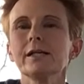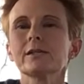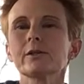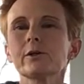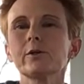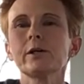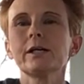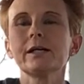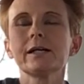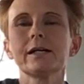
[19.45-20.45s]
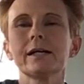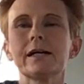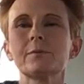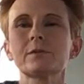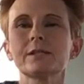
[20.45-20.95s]
So
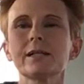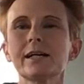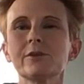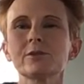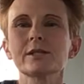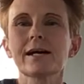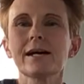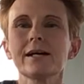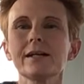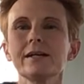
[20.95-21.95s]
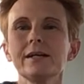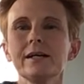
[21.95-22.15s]
I'm sitting outside